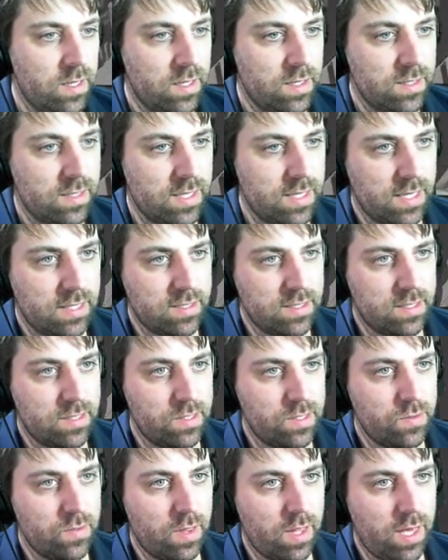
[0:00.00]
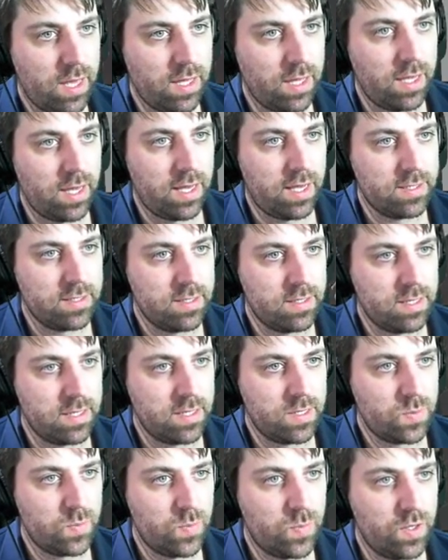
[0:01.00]
Is that still there? Yes, it
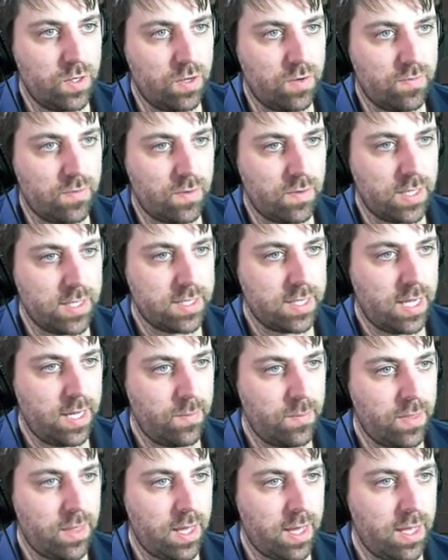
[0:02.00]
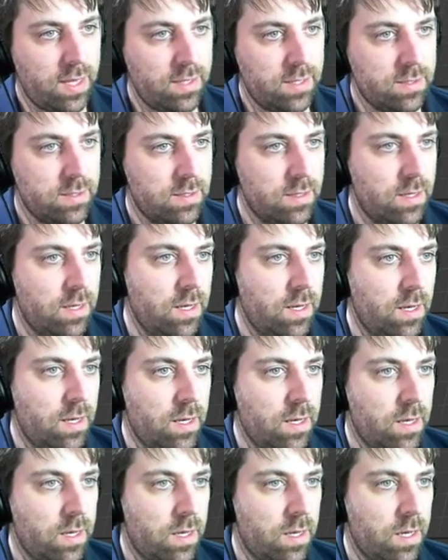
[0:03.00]
is. Beautiful. Let's keep that.
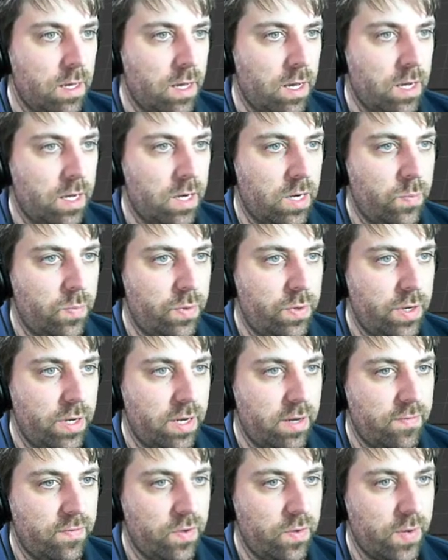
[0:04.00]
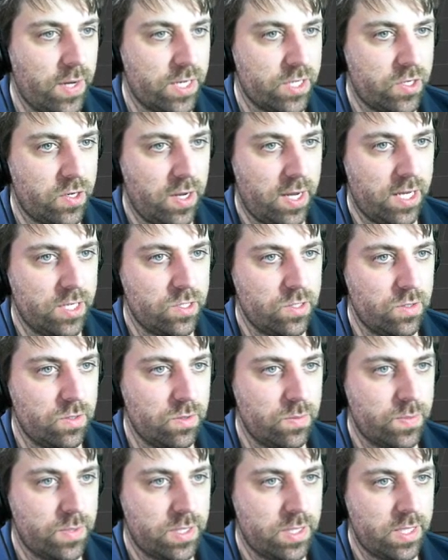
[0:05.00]
I'm going to put in a few extra edge
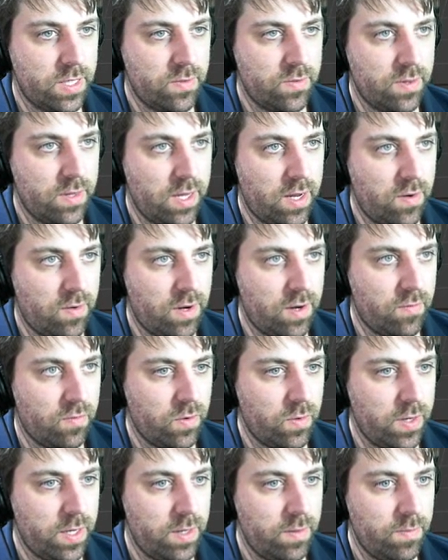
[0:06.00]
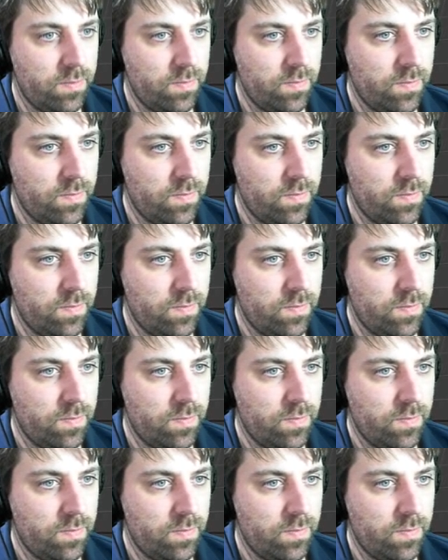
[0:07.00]
loops here and there and everywhere.